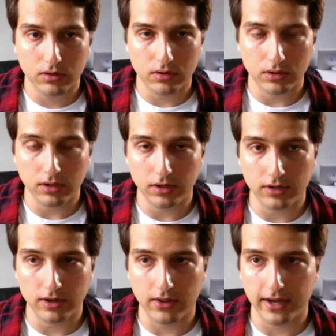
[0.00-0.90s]
you
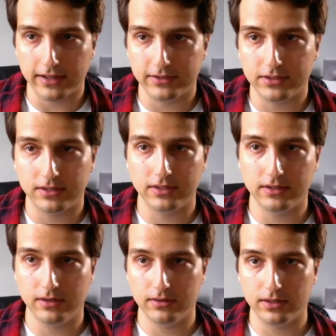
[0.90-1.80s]
know, like this
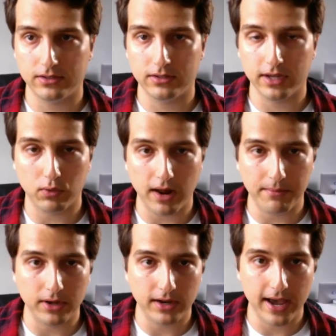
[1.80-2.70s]
this is like what I'm
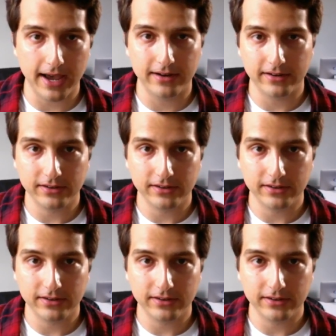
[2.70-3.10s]
good at.